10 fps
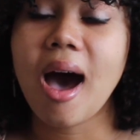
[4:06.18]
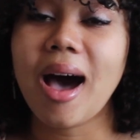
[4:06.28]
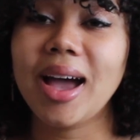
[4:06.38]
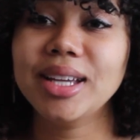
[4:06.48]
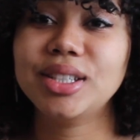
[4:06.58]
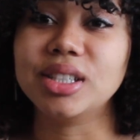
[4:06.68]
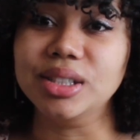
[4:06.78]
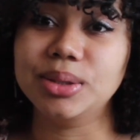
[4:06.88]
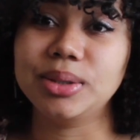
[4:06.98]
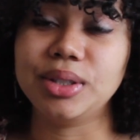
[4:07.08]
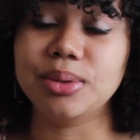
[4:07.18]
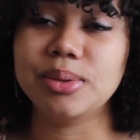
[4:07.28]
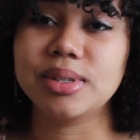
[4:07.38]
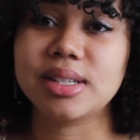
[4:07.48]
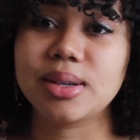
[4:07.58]
I do
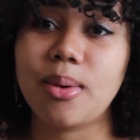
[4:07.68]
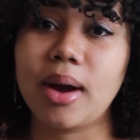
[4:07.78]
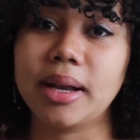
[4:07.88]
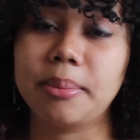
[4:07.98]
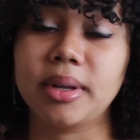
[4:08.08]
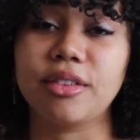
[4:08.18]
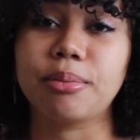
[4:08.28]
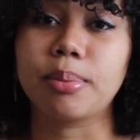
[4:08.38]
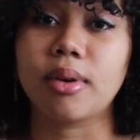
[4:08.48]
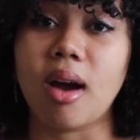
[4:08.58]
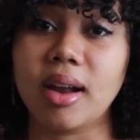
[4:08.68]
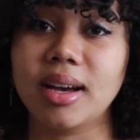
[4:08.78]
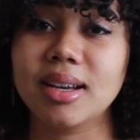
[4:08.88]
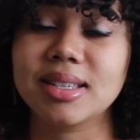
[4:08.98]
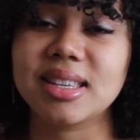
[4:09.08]
use quite a bit of
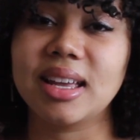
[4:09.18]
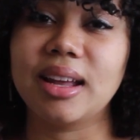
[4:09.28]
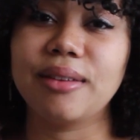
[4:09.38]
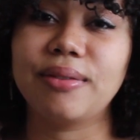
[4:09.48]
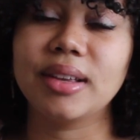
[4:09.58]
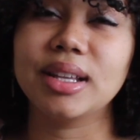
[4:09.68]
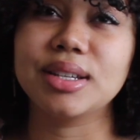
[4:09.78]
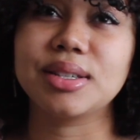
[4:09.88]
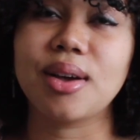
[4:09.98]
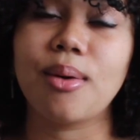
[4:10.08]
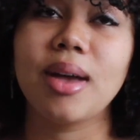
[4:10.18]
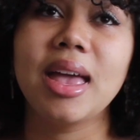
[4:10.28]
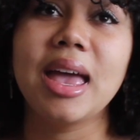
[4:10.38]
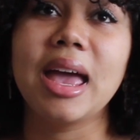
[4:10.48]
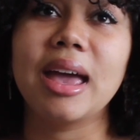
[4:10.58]
products, and I feel as though
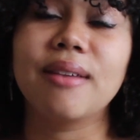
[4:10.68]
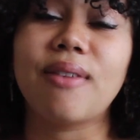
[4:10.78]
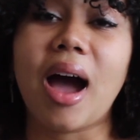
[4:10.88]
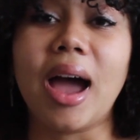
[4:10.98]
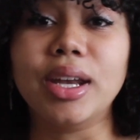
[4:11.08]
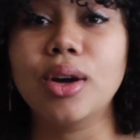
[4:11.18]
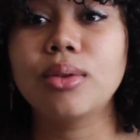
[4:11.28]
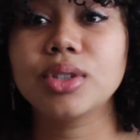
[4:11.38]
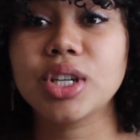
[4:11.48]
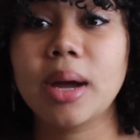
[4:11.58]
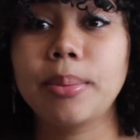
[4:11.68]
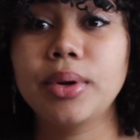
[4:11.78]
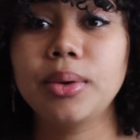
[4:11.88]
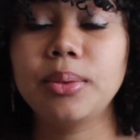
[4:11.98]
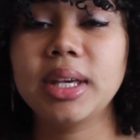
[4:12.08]
if I don't
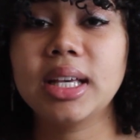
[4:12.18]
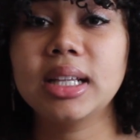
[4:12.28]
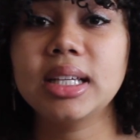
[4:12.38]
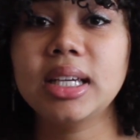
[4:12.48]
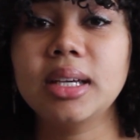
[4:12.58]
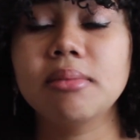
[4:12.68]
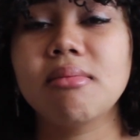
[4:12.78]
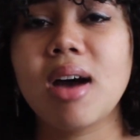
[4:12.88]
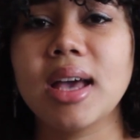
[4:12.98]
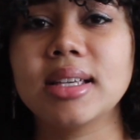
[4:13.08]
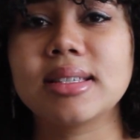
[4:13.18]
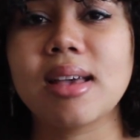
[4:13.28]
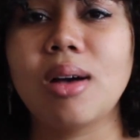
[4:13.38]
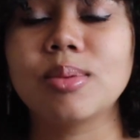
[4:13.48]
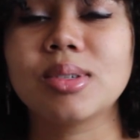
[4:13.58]
shampoo weekly, my
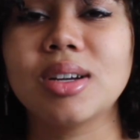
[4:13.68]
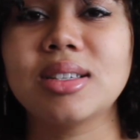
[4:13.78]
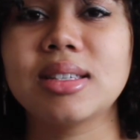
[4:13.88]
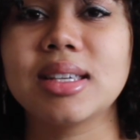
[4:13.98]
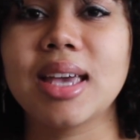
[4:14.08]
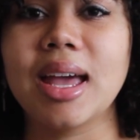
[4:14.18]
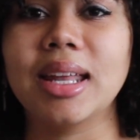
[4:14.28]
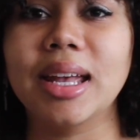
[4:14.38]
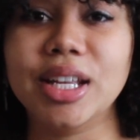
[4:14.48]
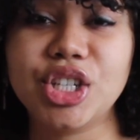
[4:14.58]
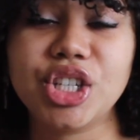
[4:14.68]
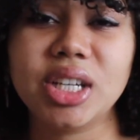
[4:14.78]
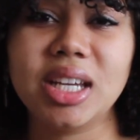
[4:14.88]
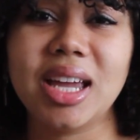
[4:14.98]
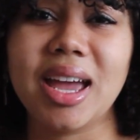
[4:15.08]
scalp starts to get
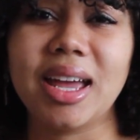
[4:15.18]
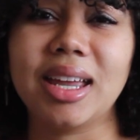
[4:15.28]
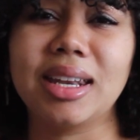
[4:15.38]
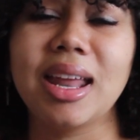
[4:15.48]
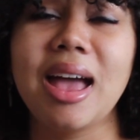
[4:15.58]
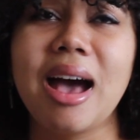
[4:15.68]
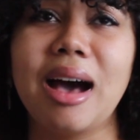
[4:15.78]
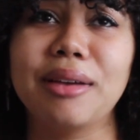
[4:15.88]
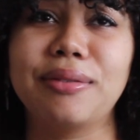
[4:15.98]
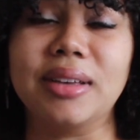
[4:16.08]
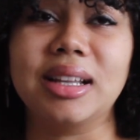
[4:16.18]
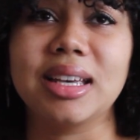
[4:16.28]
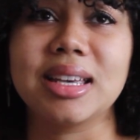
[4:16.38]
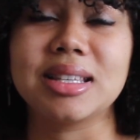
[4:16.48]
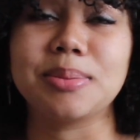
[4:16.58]
itchy and I feel
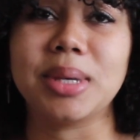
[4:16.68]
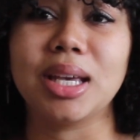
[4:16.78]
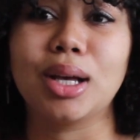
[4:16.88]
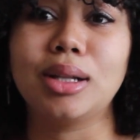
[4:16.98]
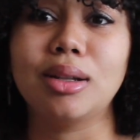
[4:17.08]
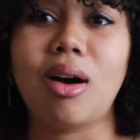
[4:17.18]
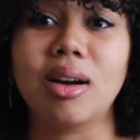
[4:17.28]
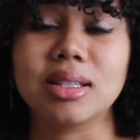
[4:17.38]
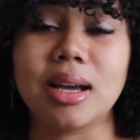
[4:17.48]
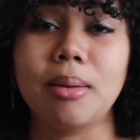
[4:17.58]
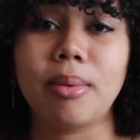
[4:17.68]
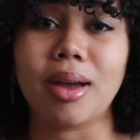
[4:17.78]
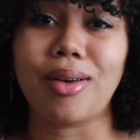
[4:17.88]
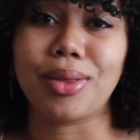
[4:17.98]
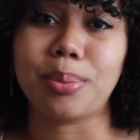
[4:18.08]
like it's being clogged up
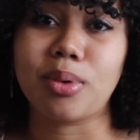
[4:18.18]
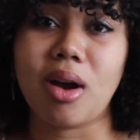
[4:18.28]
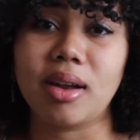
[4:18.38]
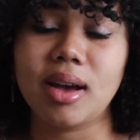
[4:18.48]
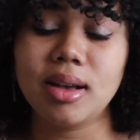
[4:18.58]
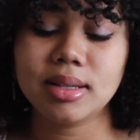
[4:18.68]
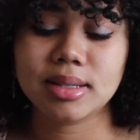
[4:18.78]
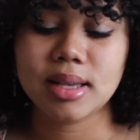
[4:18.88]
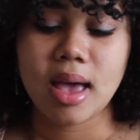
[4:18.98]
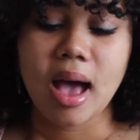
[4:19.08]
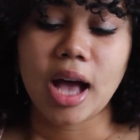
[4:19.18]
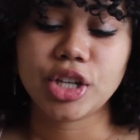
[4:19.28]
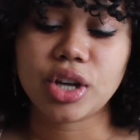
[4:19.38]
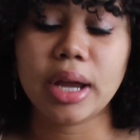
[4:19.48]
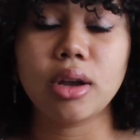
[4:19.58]
by all the products. I
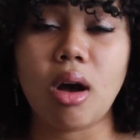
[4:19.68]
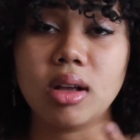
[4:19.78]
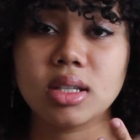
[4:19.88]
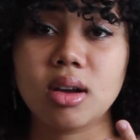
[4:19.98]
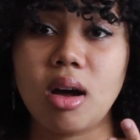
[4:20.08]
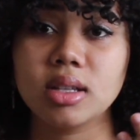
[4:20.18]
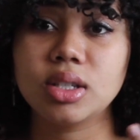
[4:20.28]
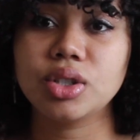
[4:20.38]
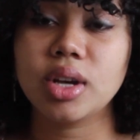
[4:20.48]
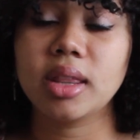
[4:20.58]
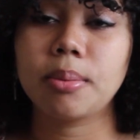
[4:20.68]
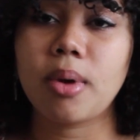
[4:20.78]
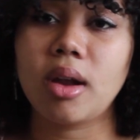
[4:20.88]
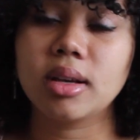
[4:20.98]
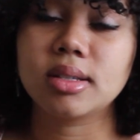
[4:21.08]
try not to concentrate the
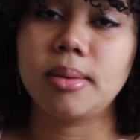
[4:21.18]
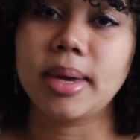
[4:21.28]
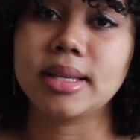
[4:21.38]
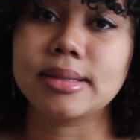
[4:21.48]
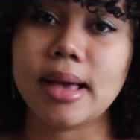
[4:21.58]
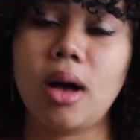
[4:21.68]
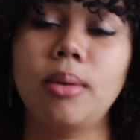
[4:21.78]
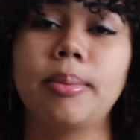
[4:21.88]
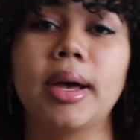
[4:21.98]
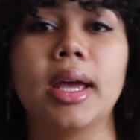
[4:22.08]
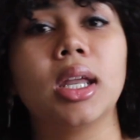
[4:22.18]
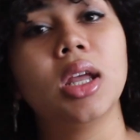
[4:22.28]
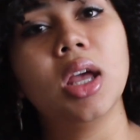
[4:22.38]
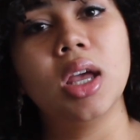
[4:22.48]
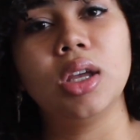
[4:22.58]
products on my scalp, but
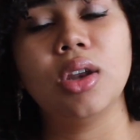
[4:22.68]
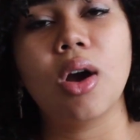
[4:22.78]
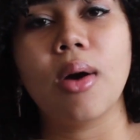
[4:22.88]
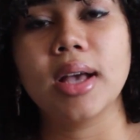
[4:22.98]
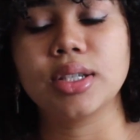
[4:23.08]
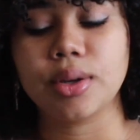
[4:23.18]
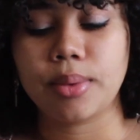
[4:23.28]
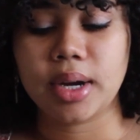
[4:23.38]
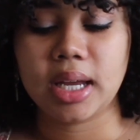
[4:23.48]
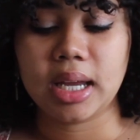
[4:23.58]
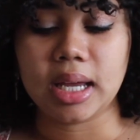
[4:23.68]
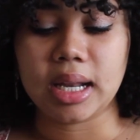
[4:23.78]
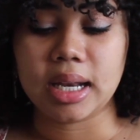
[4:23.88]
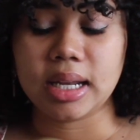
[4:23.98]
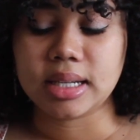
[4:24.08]
you know, as you're working it
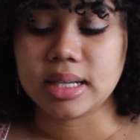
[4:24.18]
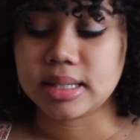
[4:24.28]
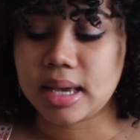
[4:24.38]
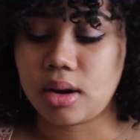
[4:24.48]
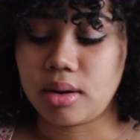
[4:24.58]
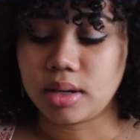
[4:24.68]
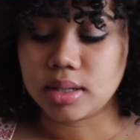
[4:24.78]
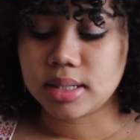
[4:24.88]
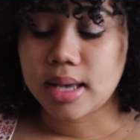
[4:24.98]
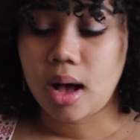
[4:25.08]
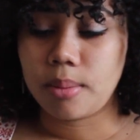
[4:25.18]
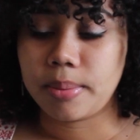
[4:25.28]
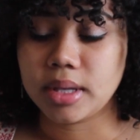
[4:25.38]
in, it does get on your scalp.